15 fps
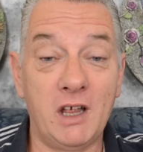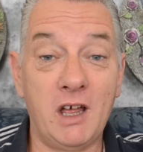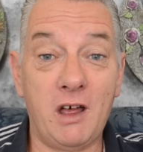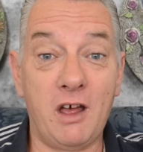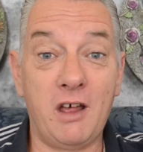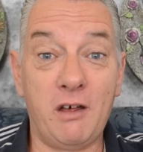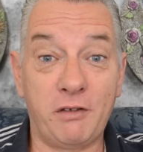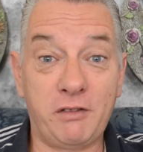
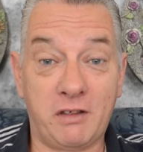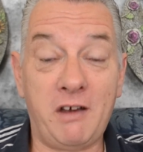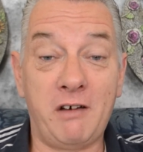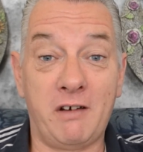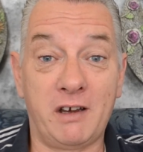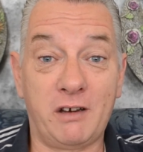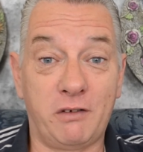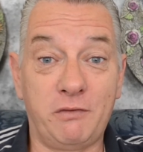a
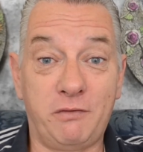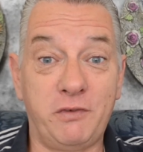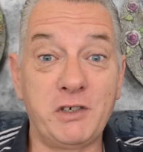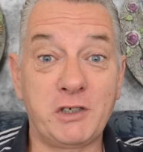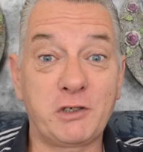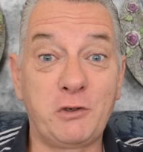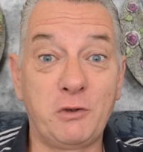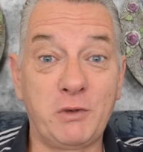etheric,
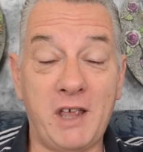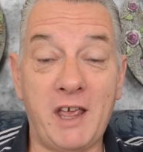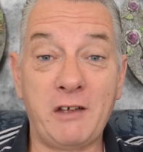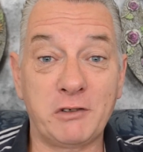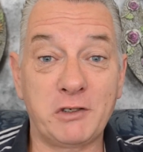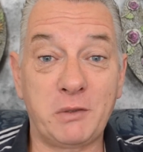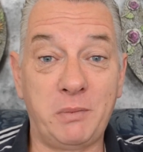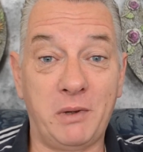physical
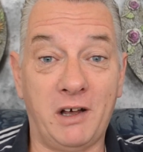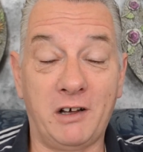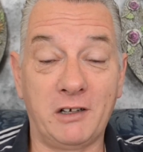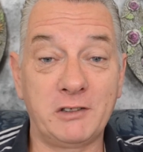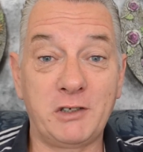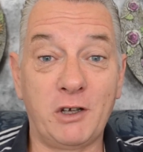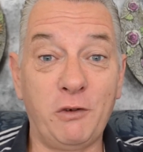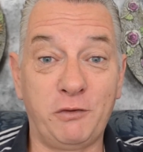
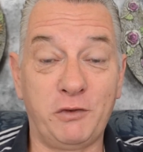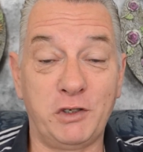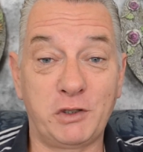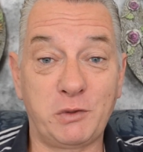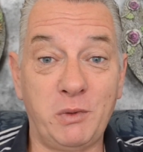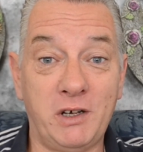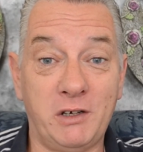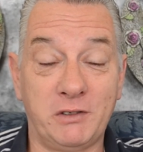counterpart of
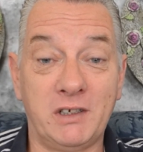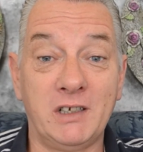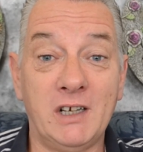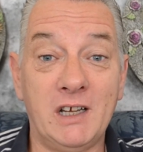this world.